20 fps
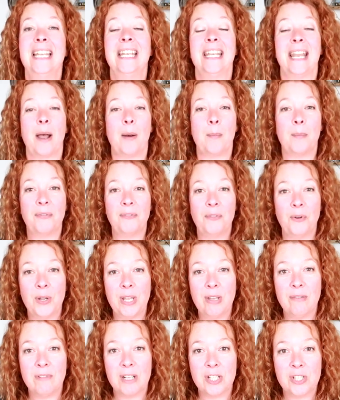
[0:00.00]
Now, before
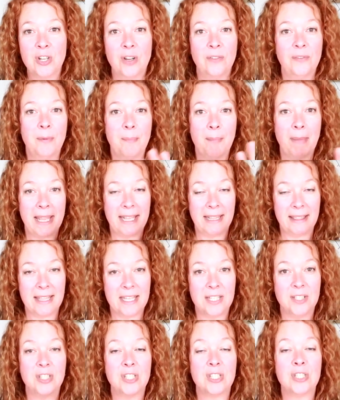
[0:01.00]
you rush off and make
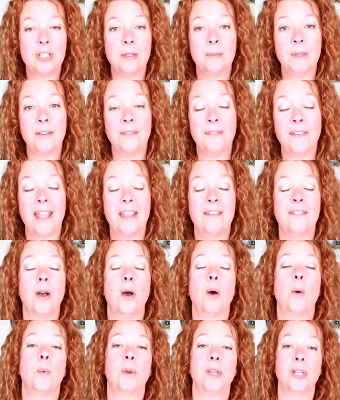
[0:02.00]
this, just do me a
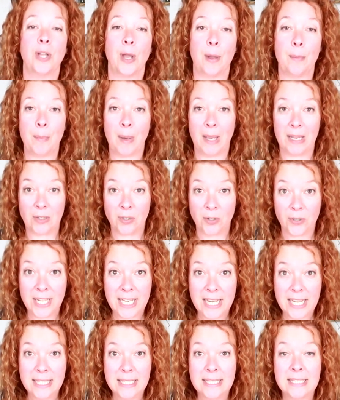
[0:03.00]
favor. When you go and buy
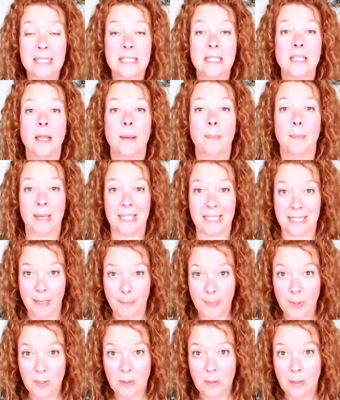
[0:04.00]
ingredients, buy
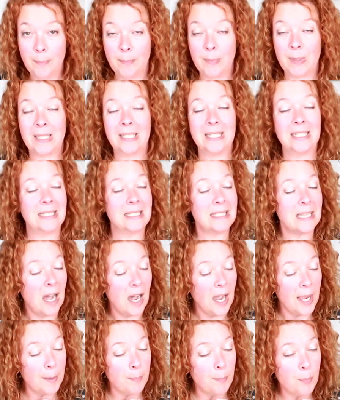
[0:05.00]
double, because
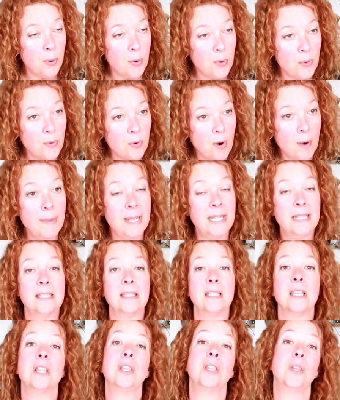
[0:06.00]
I
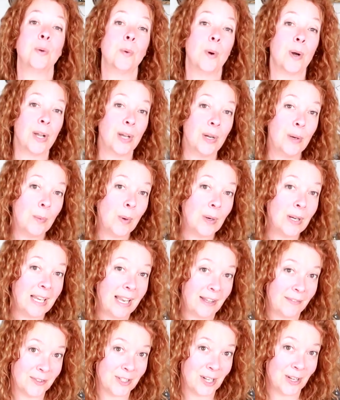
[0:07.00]
promise you are going to want
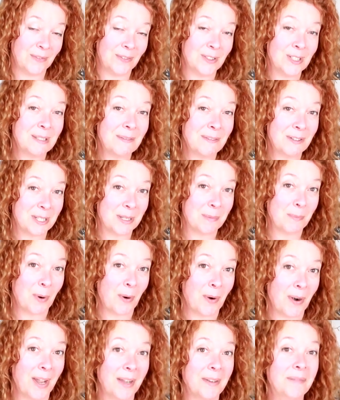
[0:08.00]
leftovers for
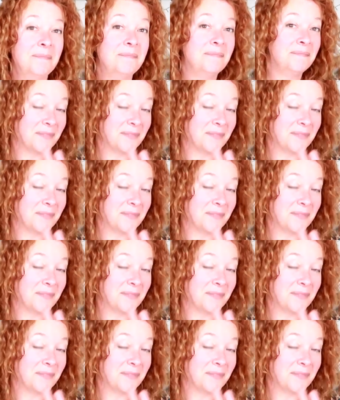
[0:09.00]
tomorrow.